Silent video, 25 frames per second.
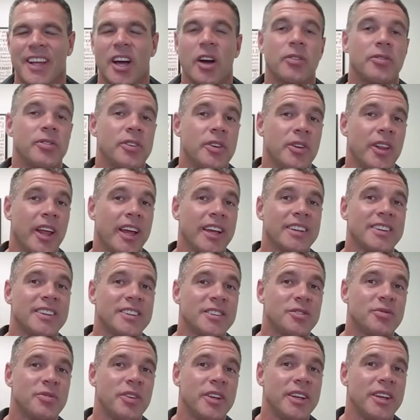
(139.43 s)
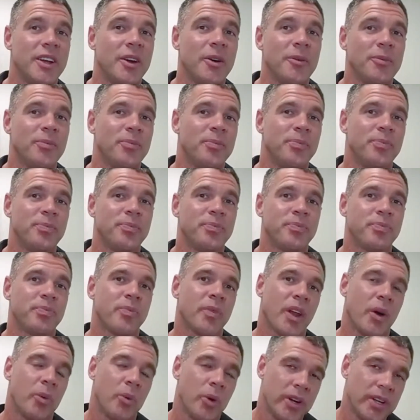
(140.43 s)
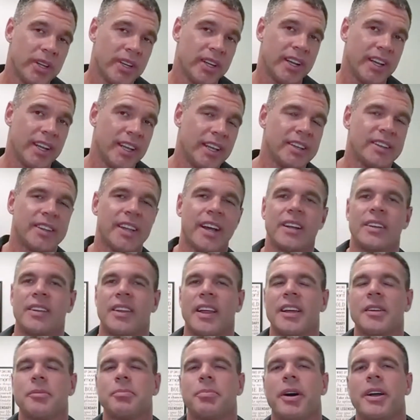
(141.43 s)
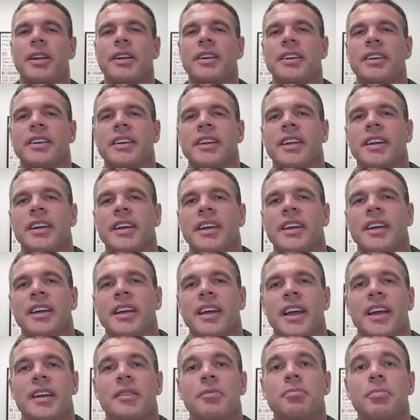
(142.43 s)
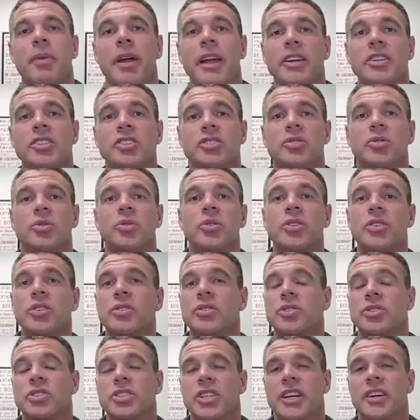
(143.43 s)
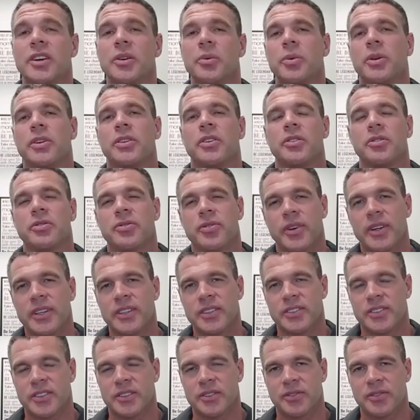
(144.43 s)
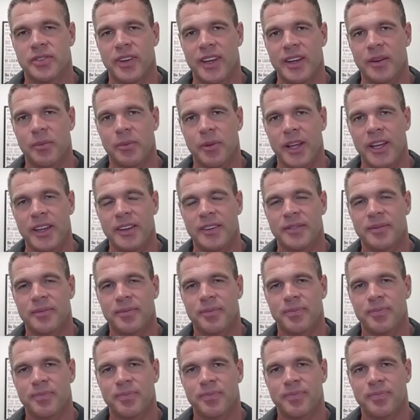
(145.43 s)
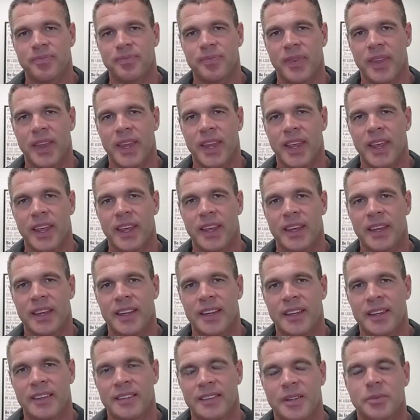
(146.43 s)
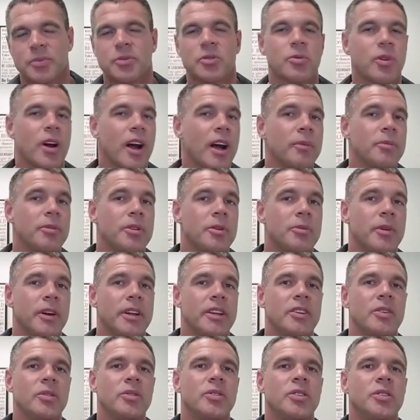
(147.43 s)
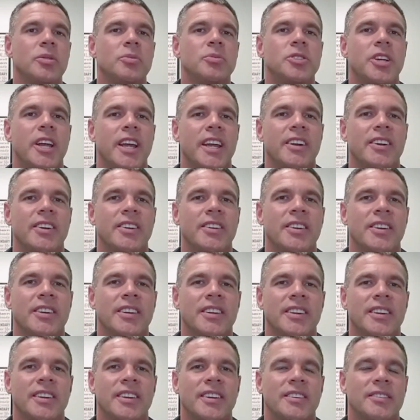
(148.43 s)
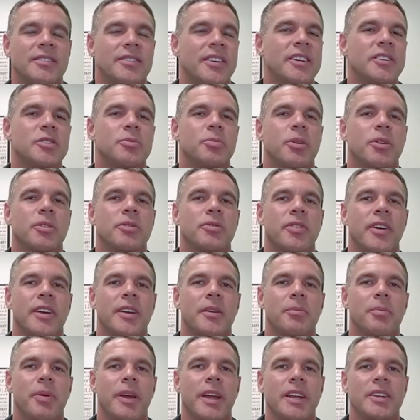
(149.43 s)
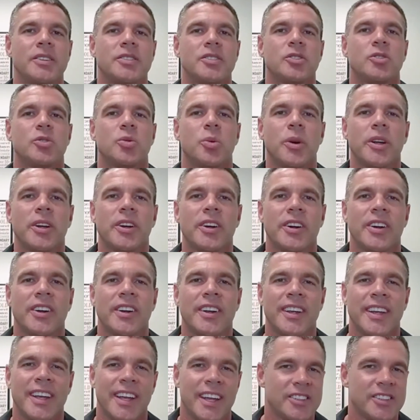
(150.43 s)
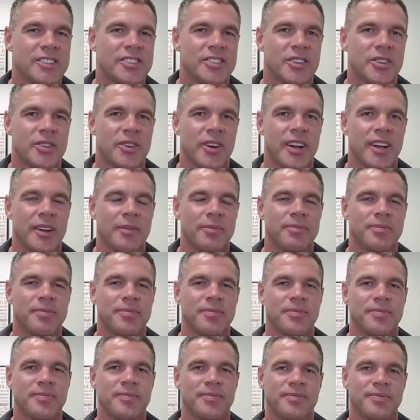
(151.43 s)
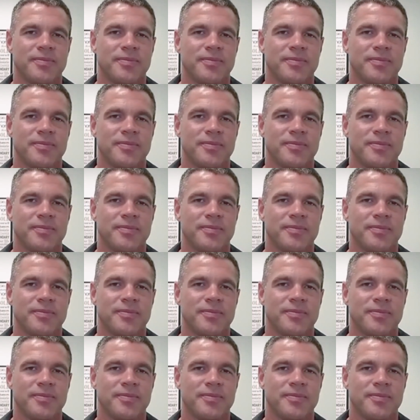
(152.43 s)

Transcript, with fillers: Now, if you like this video, I want you to hit that like button. And make sure you share with your friends and family. Subscribe to my YouTube channel, Facebook fan page, Twitter, Instagram.